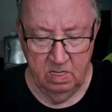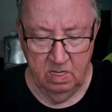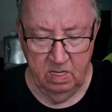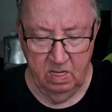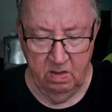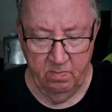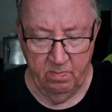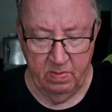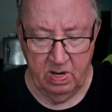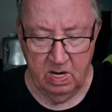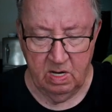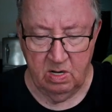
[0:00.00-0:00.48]

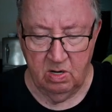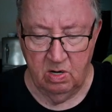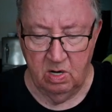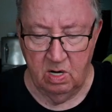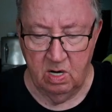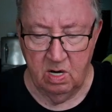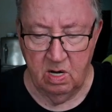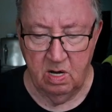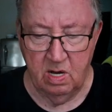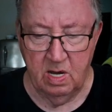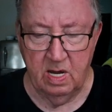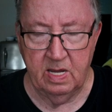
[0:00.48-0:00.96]
in my
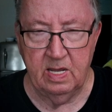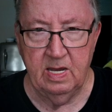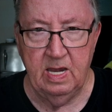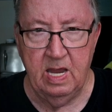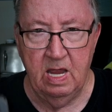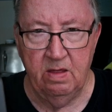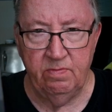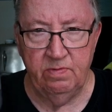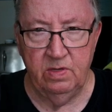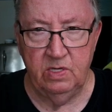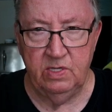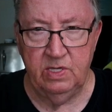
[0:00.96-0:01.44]
car, I could
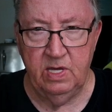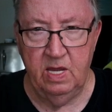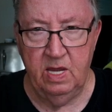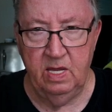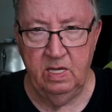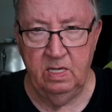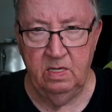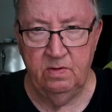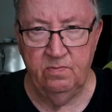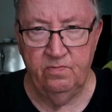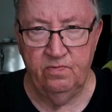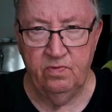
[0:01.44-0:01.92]
have this
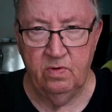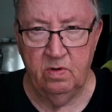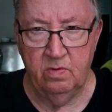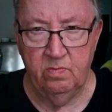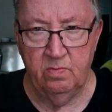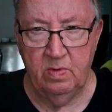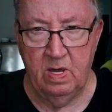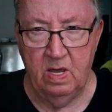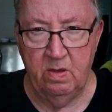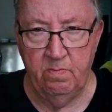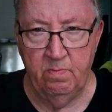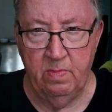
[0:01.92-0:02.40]
hanging from
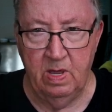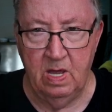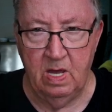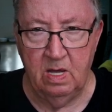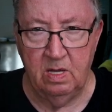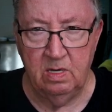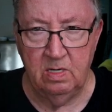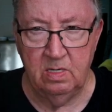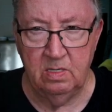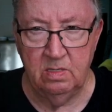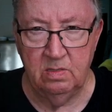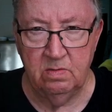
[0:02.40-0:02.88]
my
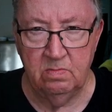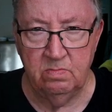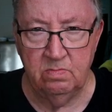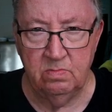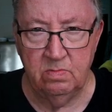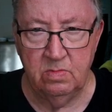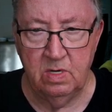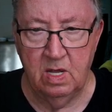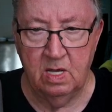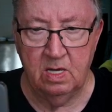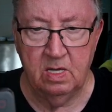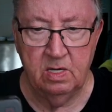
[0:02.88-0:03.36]
mount
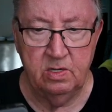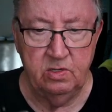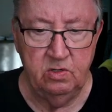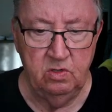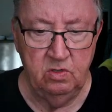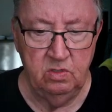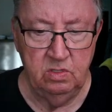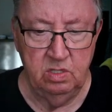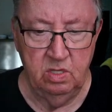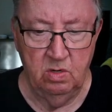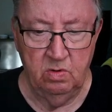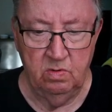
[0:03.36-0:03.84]
like I
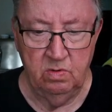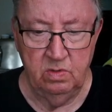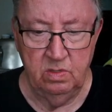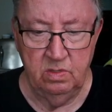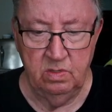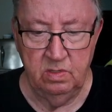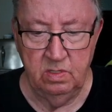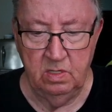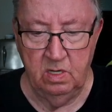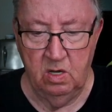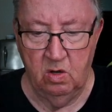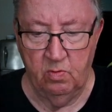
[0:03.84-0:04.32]
do the
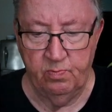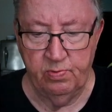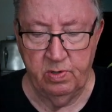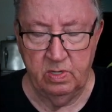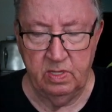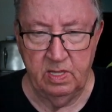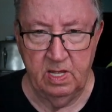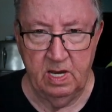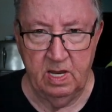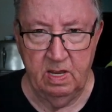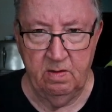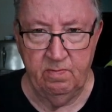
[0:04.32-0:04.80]

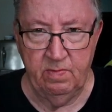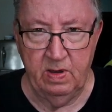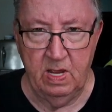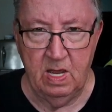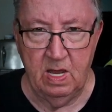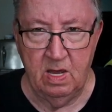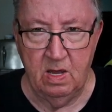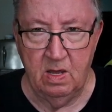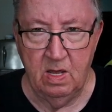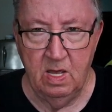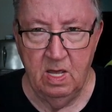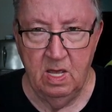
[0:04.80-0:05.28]
GoPro that I have
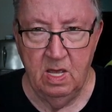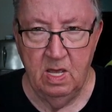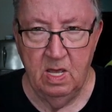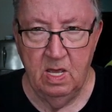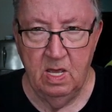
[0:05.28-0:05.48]
now,